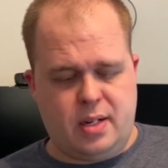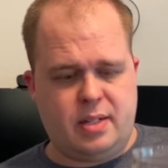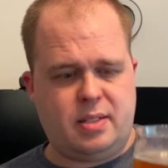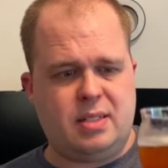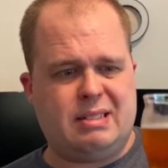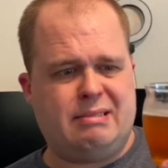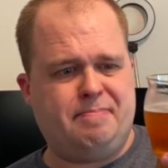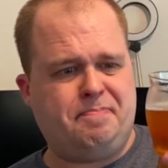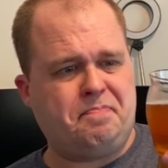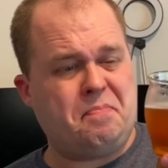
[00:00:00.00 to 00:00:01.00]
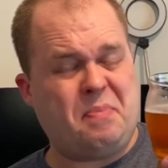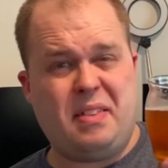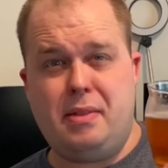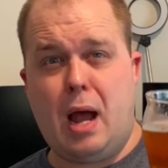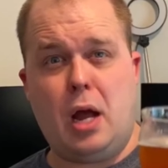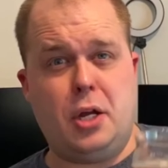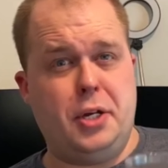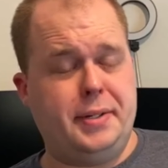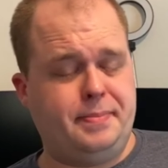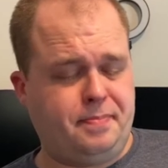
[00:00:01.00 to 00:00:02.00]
It's just not good.